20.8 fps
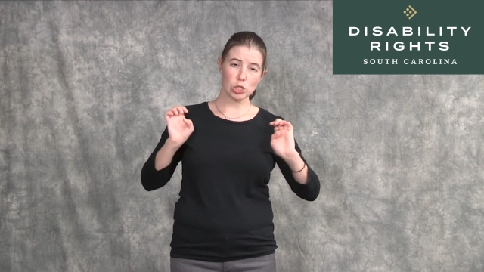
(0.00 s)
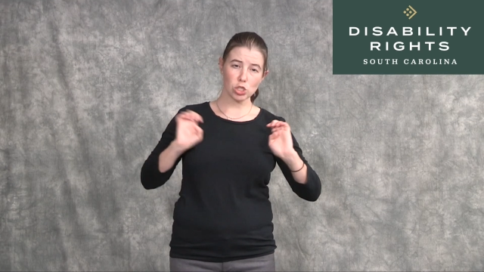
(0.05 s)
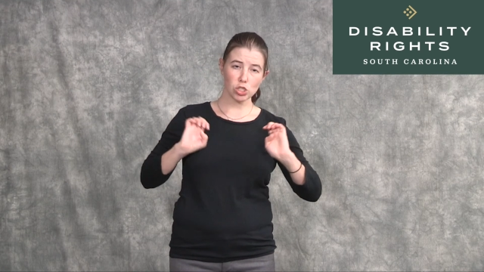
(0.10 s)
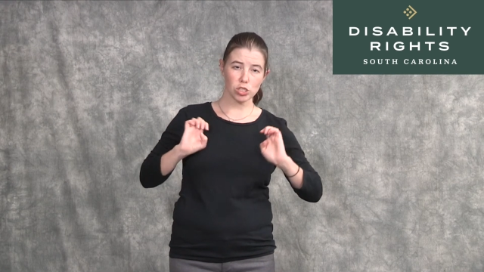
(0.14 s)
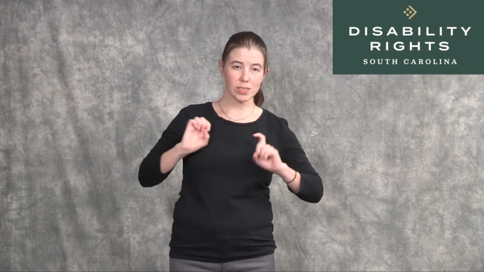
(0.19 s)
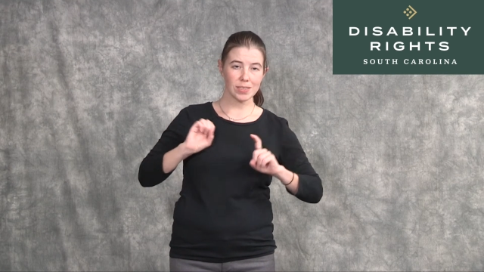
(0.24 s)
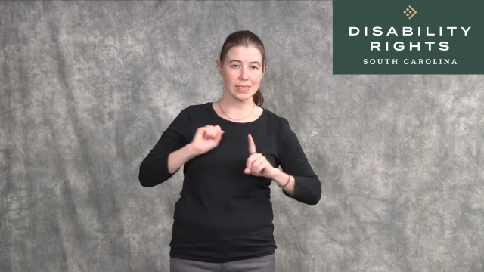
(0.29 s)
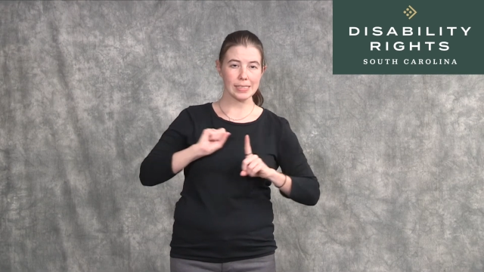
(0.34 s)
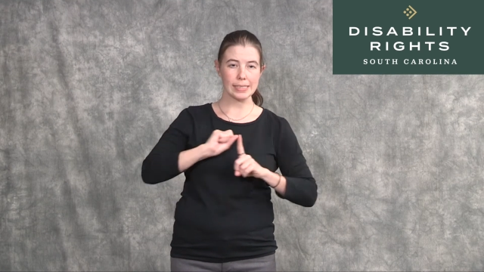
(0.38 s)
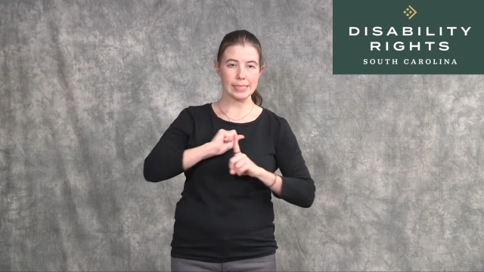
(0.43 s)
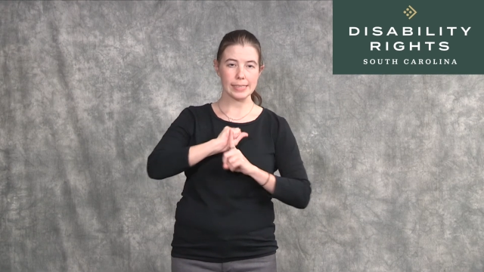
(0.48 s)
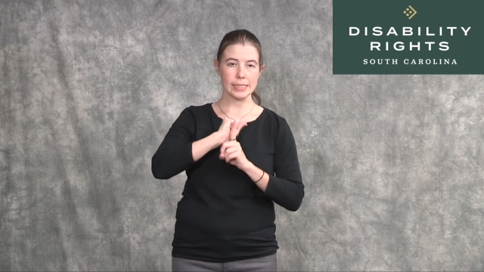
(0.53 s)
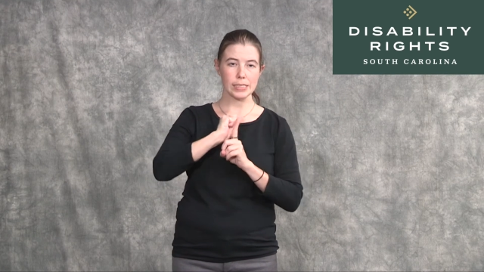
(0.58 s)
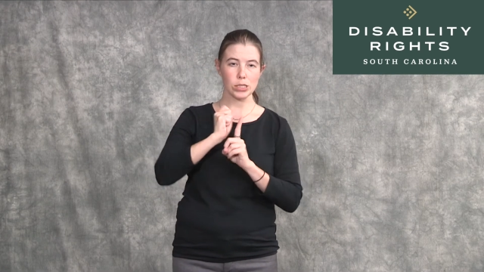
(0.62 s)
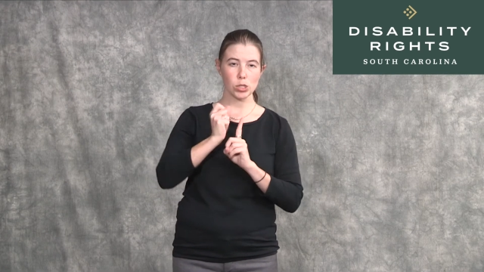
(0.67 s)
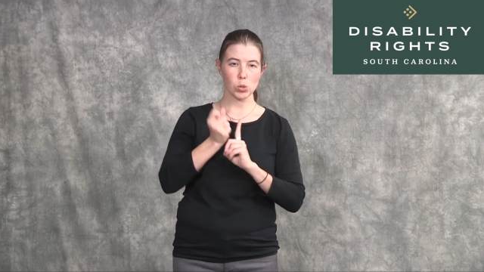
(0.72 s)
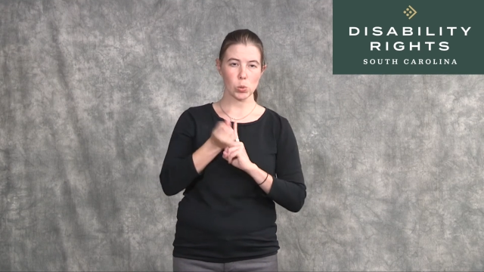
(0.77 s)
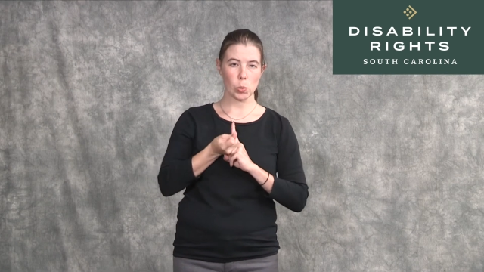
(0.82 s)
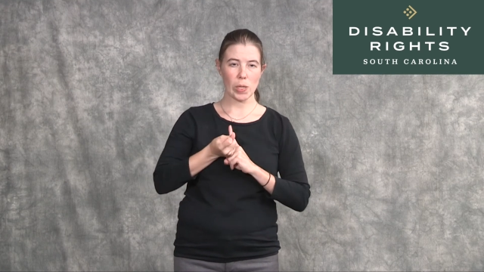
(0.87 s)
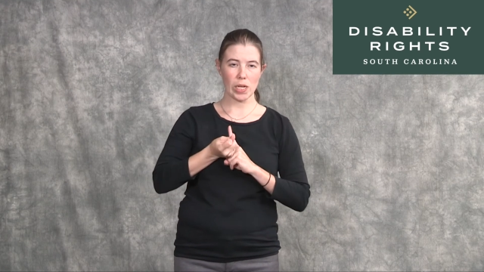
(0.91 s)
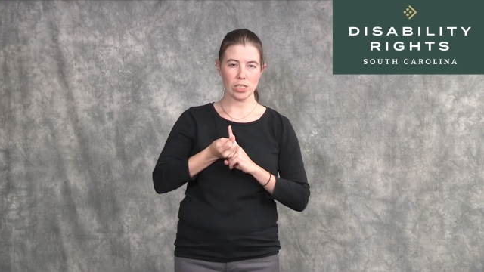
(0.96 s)
in
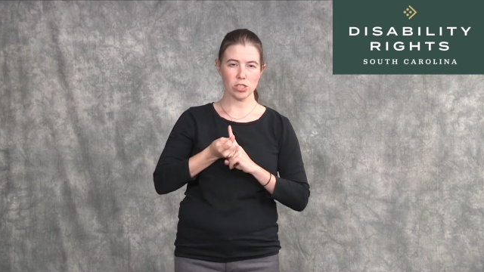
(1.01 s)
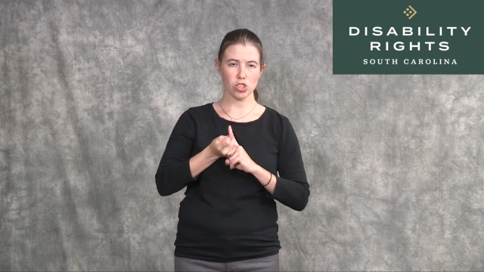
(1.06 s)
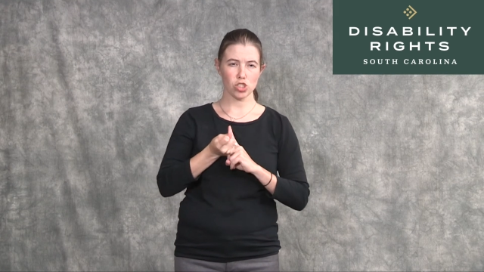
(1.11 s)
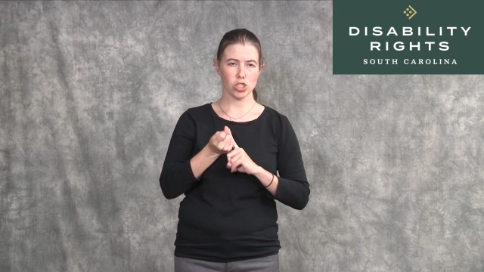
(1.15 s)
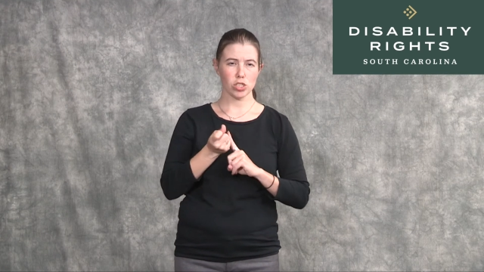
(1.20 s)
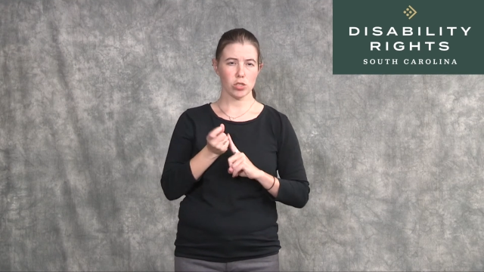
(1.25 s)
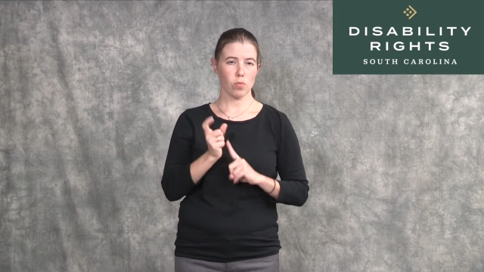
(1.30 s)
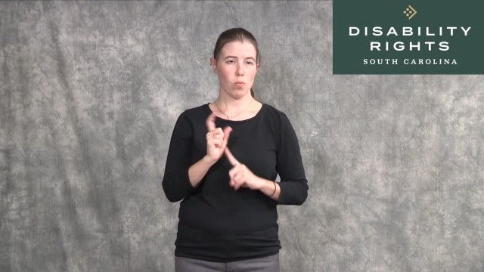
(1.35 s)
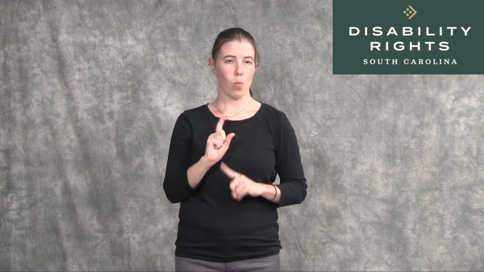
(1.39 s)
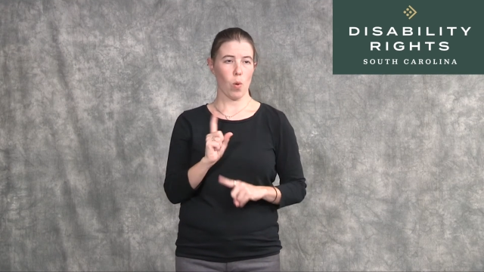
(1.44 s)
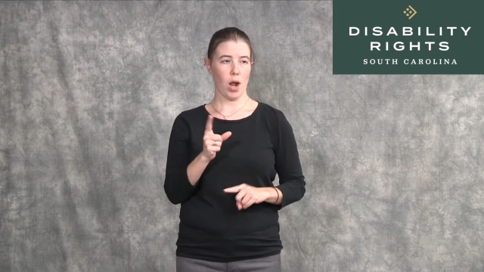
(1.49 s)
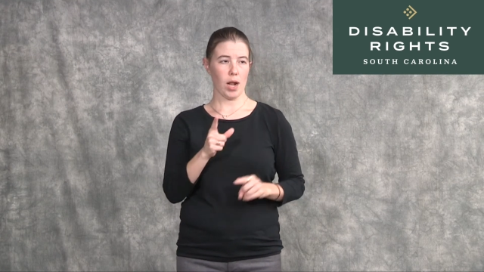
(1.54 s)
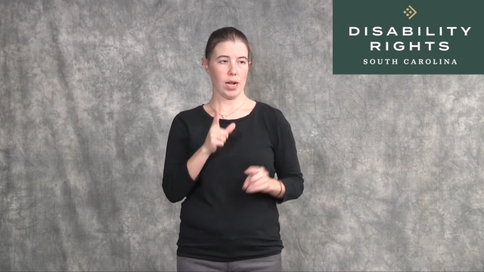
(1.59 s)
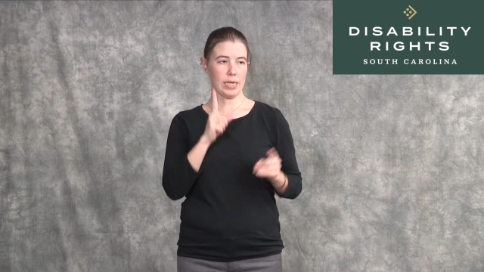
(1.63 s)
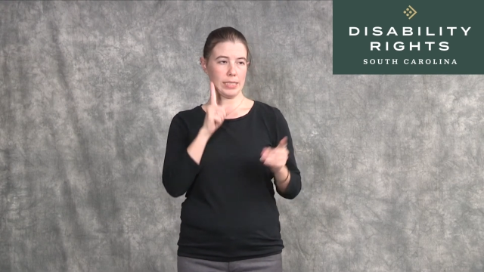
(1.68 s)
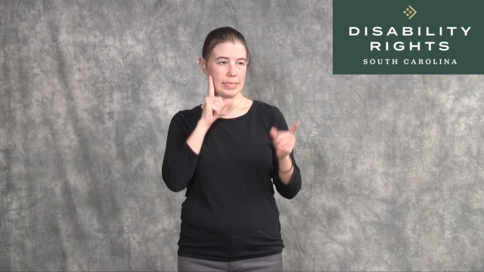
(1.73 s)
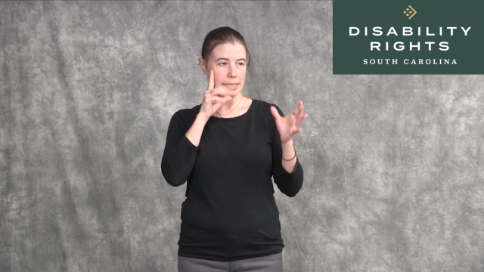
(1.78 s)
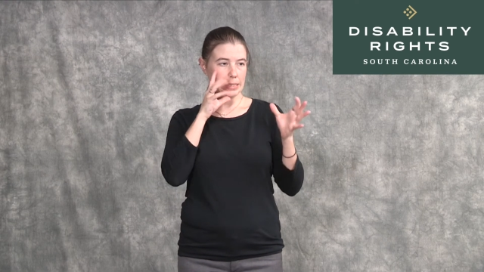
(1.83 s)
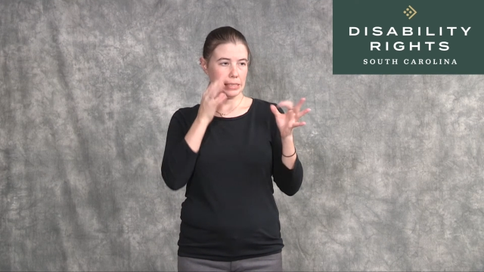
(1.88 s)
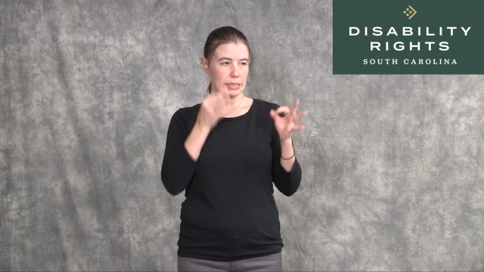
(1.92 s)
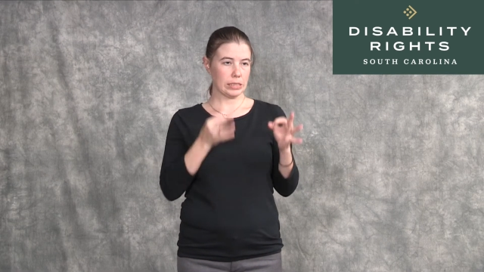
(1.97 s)
emergency
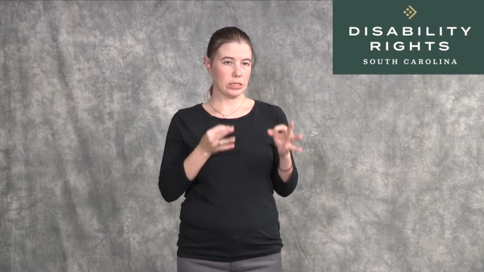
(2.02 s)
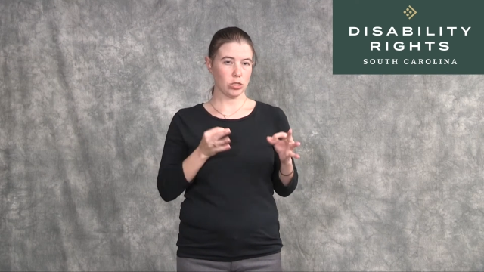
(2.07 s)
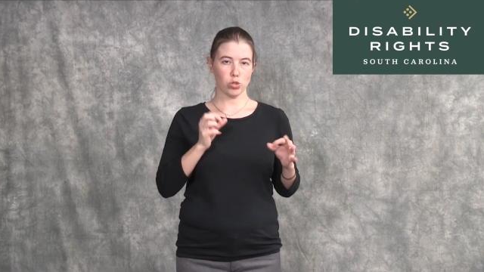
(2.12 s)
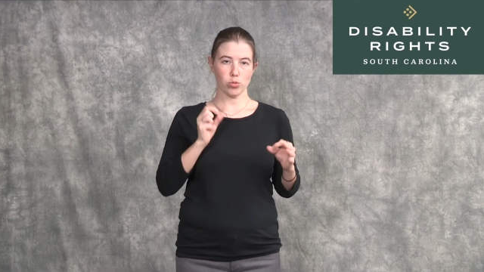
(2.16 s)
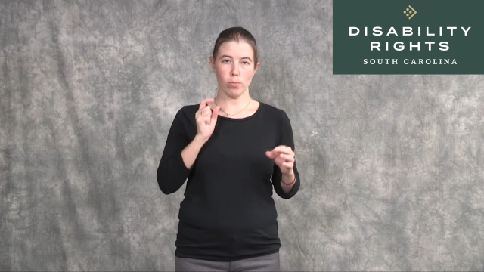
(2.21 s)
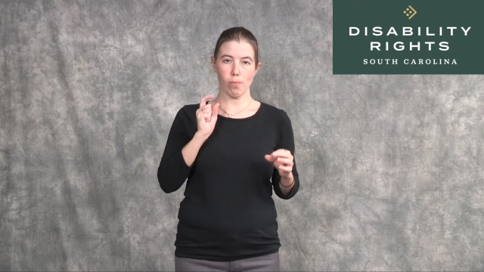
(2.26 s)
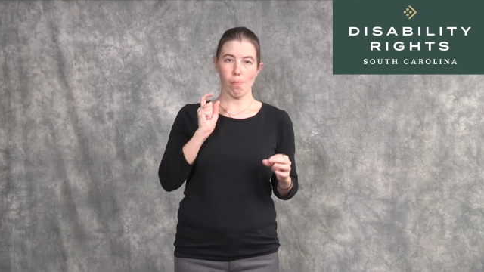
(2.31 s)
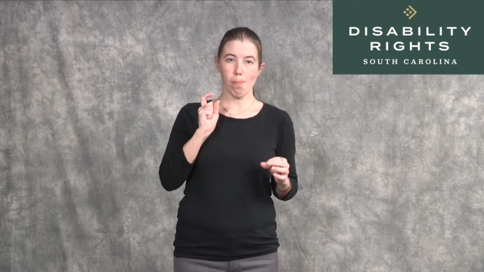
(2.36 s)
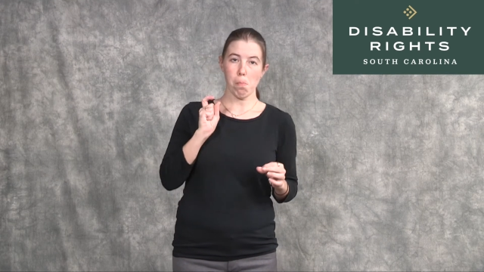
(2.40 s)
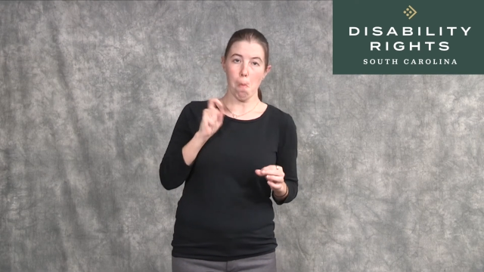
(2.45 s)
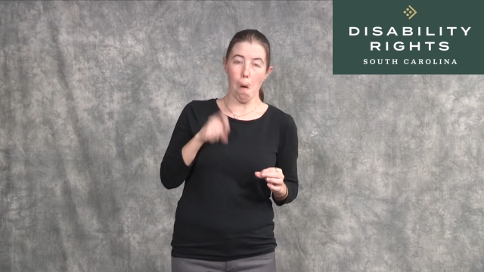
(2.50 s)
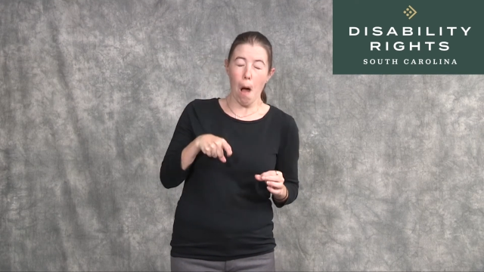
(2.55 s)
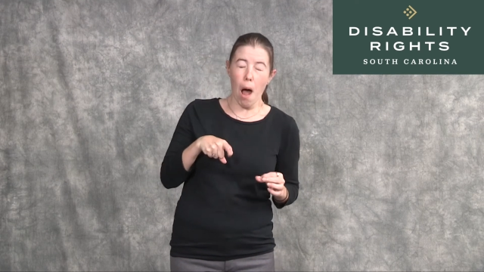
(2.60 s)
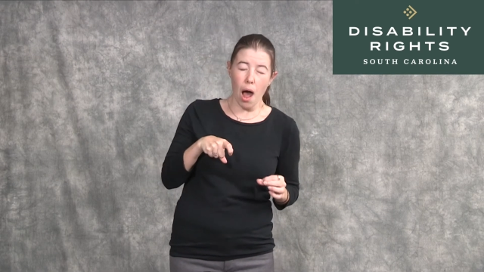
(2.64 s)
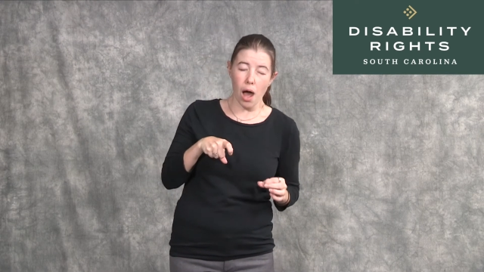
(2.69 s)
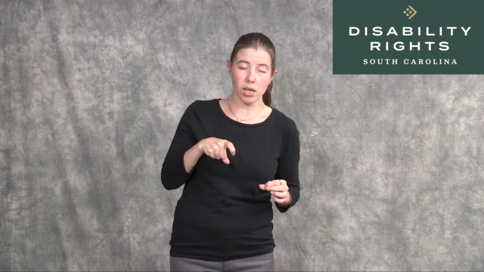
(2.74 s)
situations where decisions